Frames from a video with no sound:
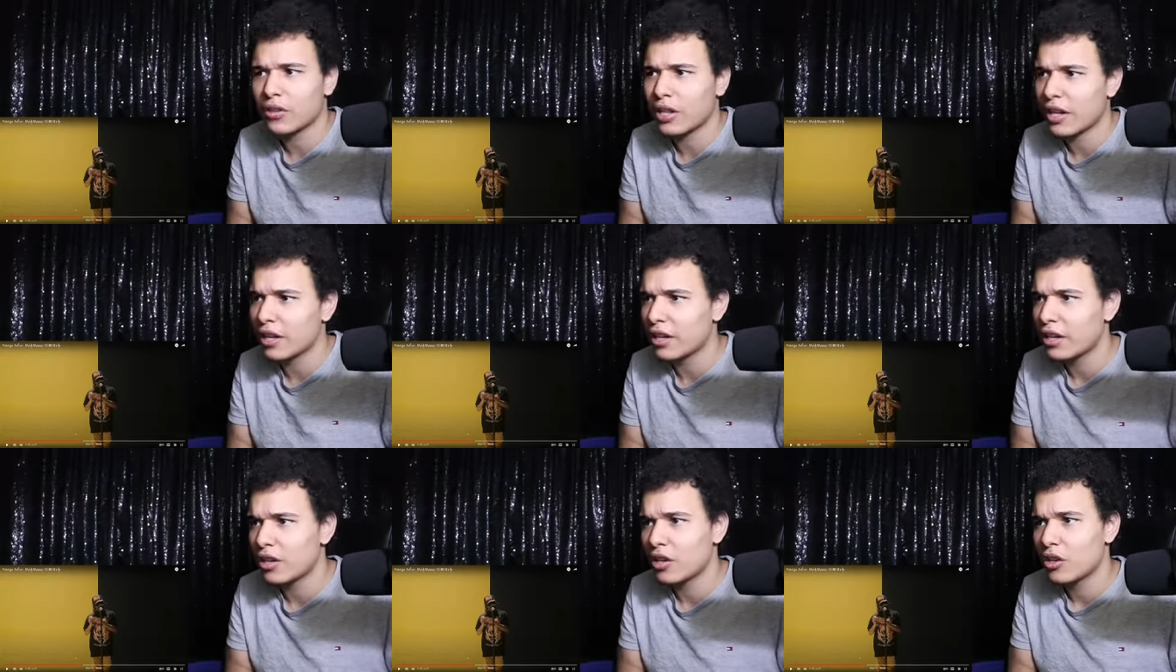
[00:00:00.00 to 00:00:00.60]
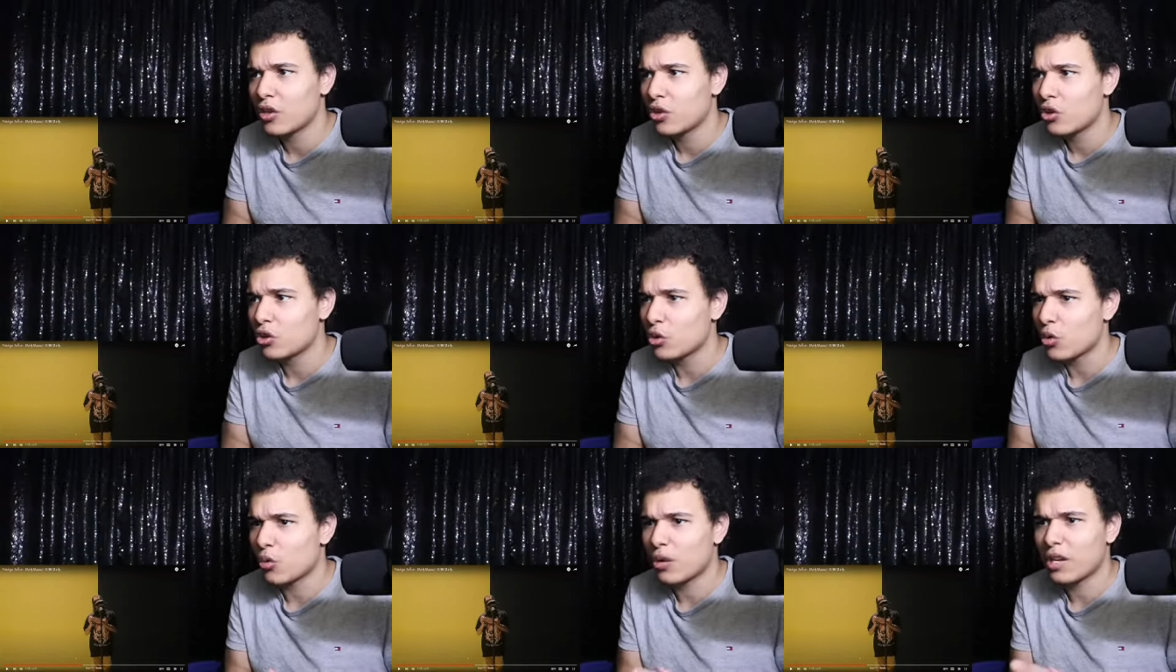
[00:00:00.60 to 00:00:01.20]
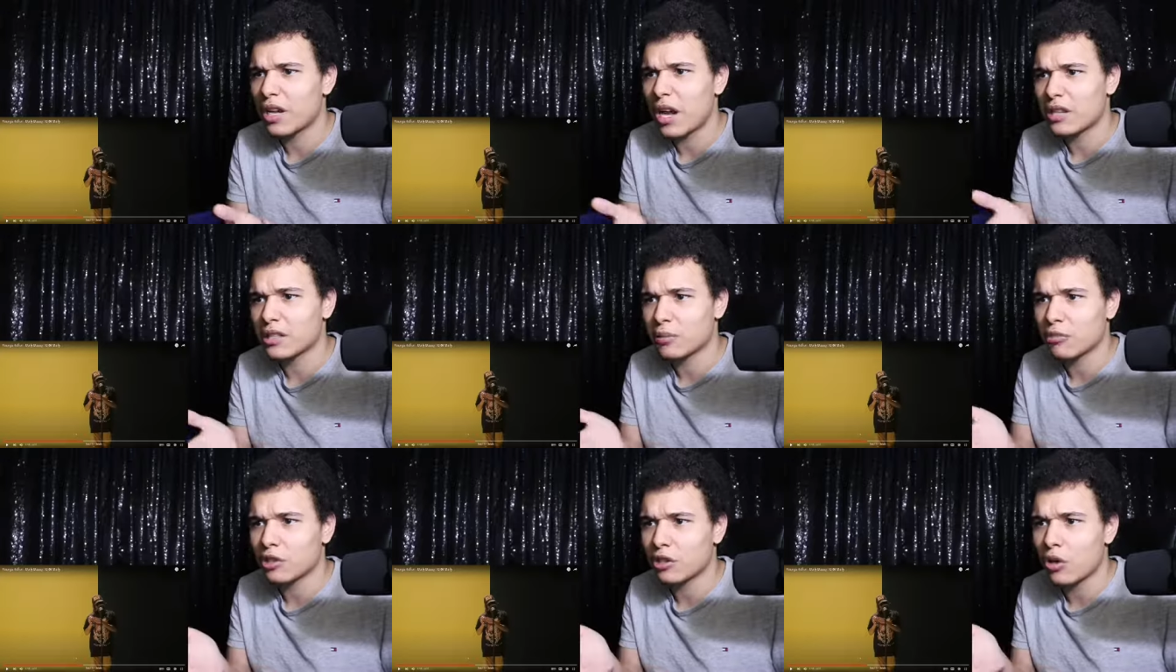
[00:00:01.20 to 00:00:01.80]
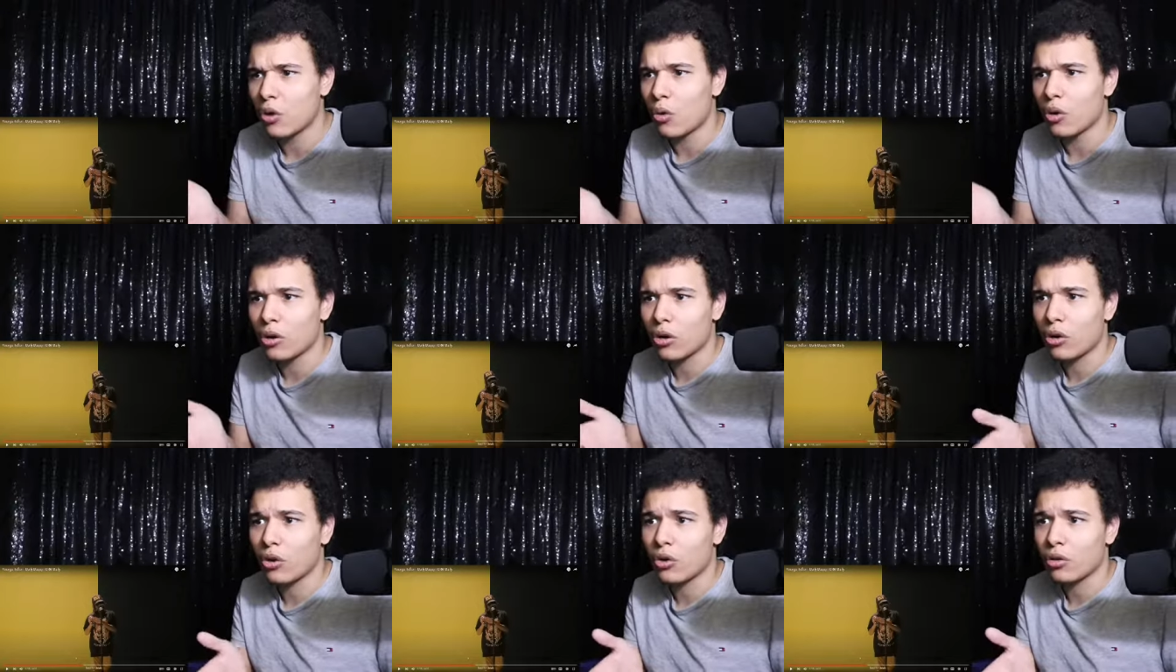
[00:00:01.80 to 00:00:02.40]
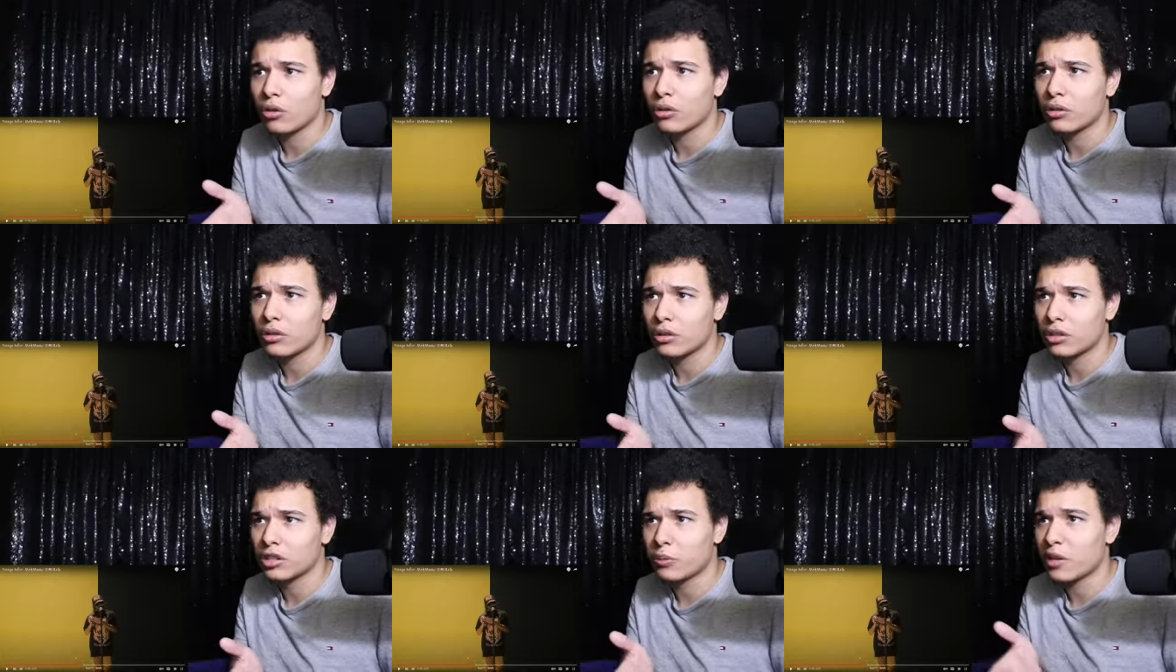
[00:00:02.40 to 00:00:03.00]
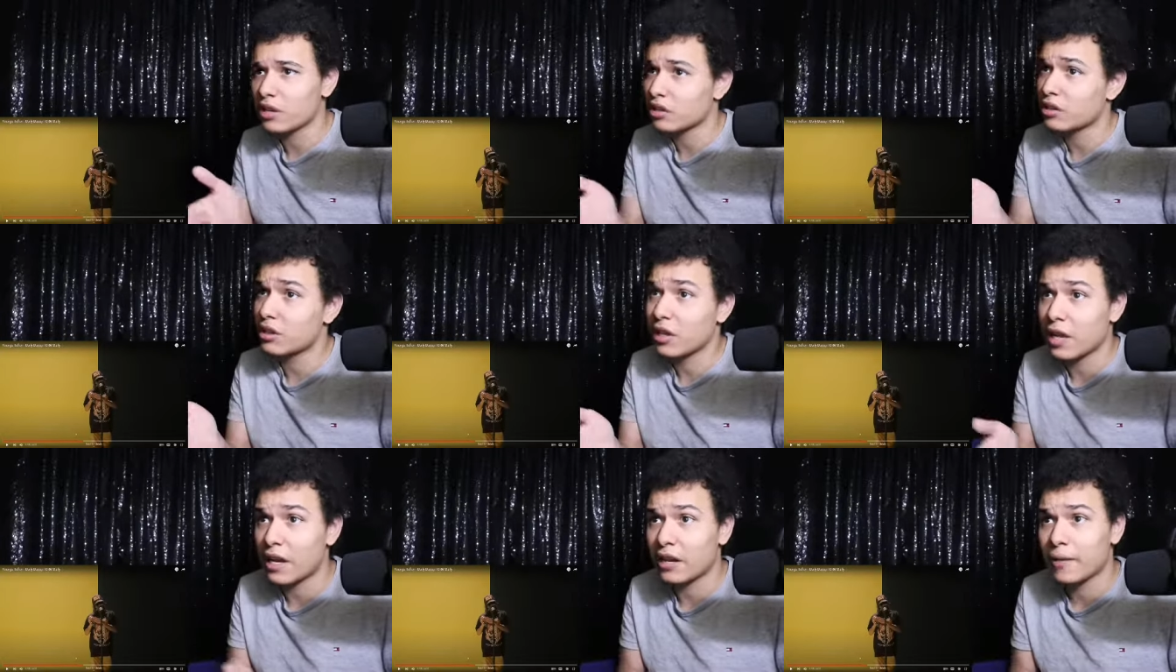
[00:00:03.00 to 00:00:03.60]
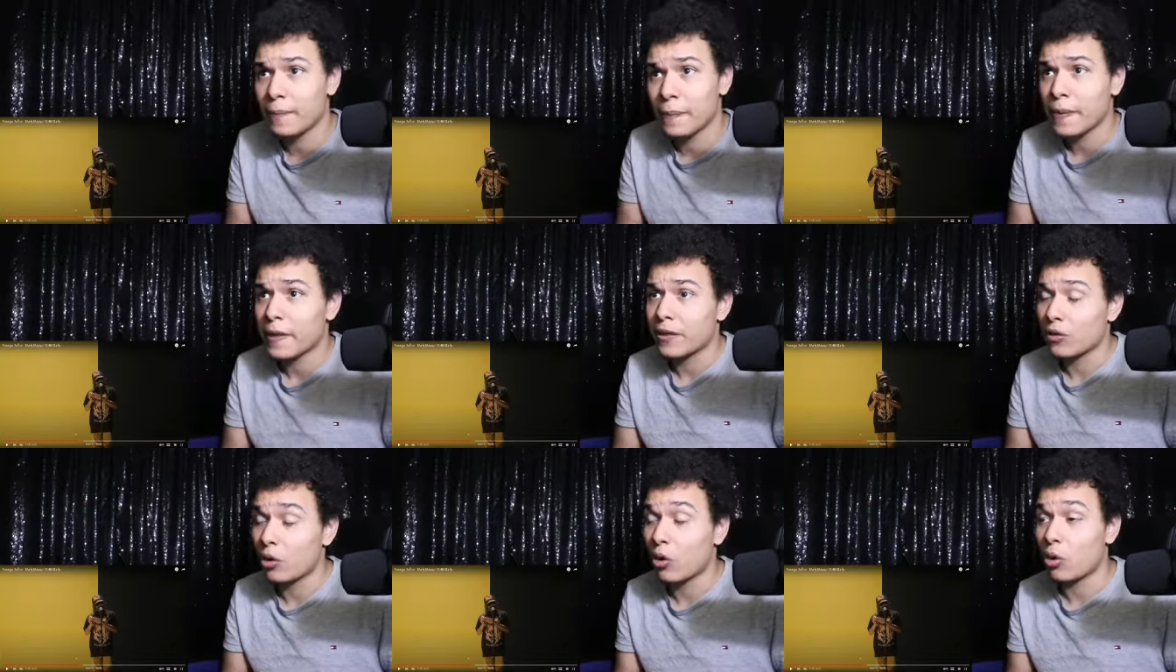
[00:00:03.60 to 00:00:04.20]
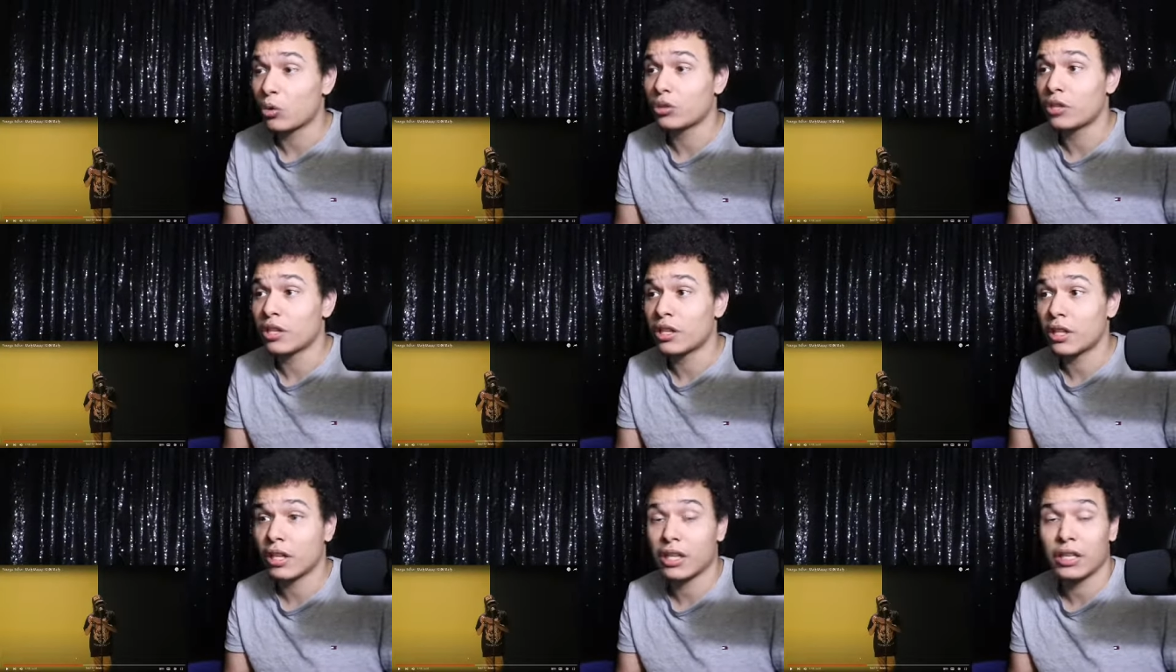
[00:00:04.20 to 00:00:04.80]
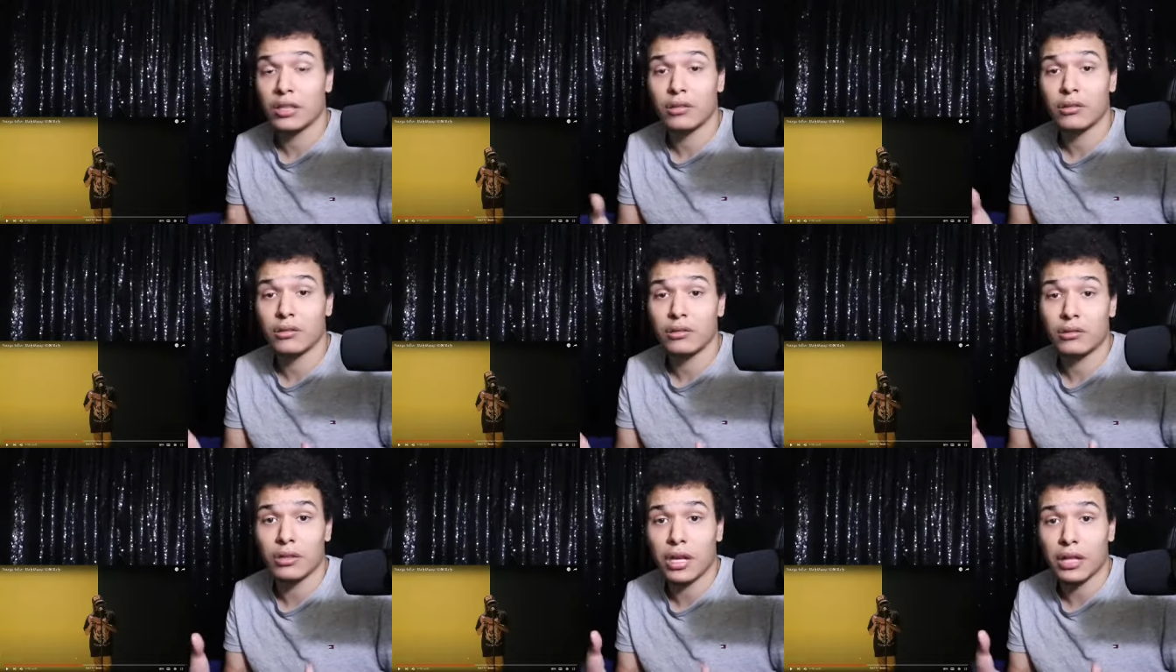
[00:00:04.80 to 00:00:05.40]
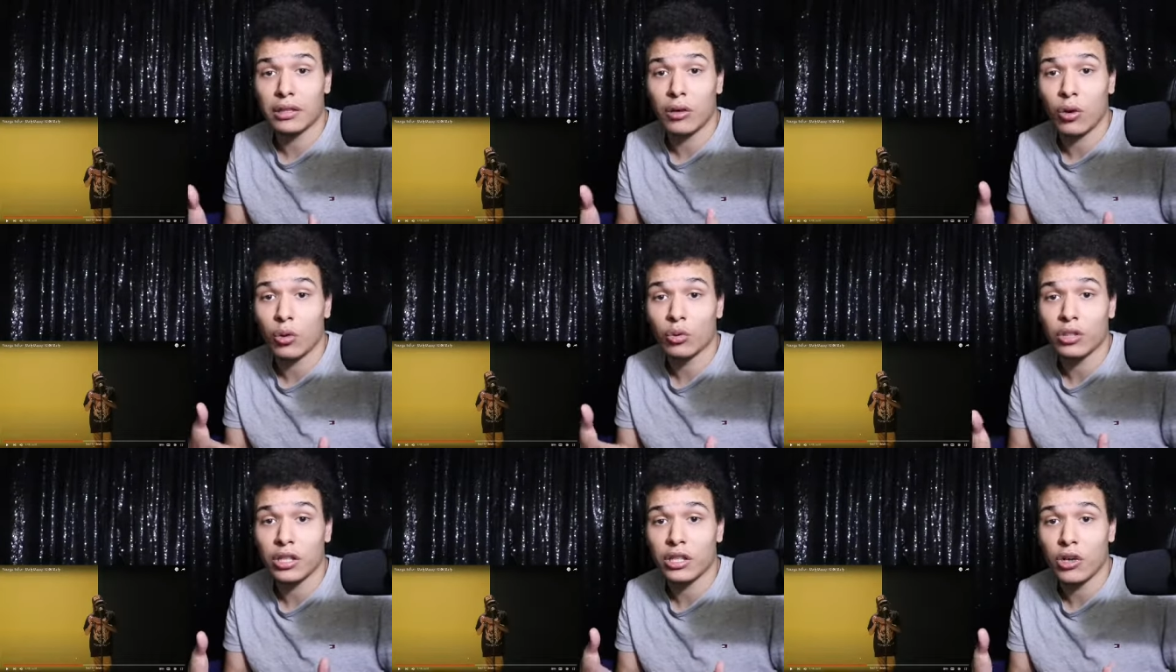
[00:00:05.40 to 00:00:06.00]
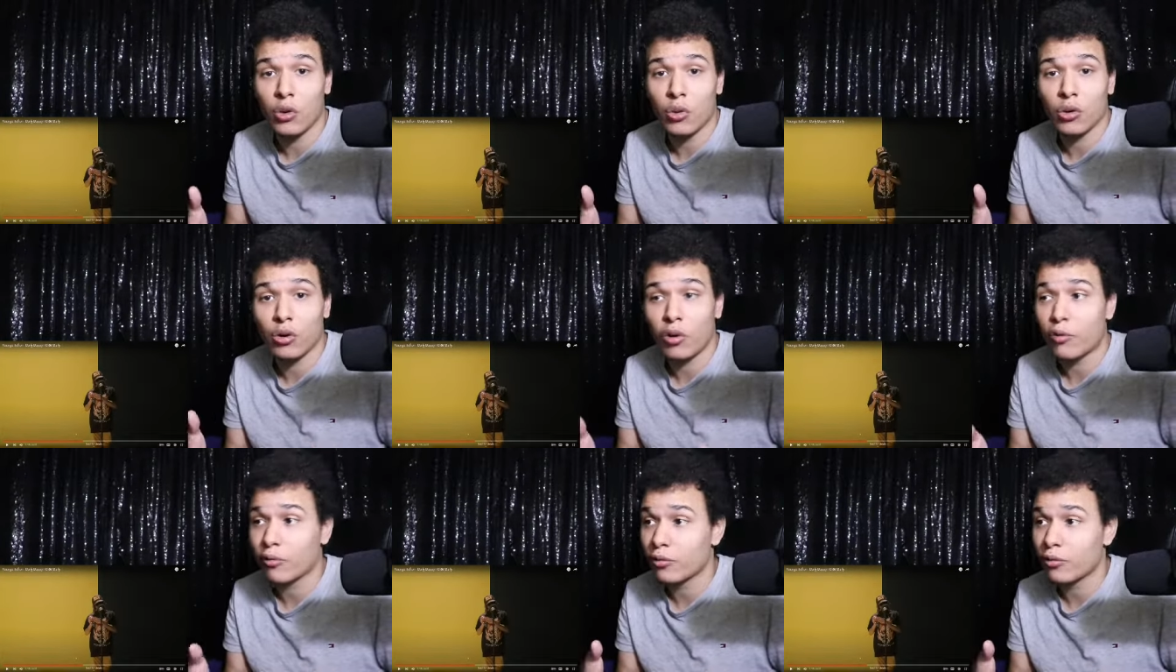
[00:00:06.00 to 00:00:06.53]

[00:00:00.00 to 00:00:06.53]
Like you really got something going on, especially like the whole thing. Like got the whole thing going on